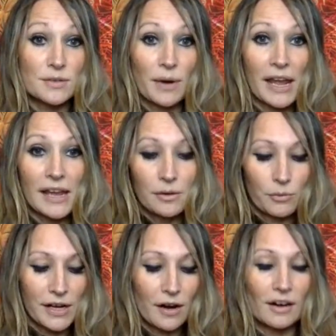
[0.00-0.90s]
right?
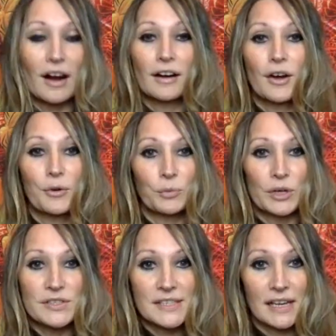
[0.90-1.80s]
We are our own
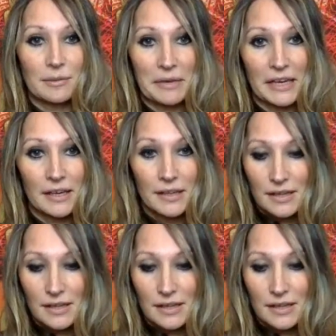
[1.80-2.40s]
worst enemy.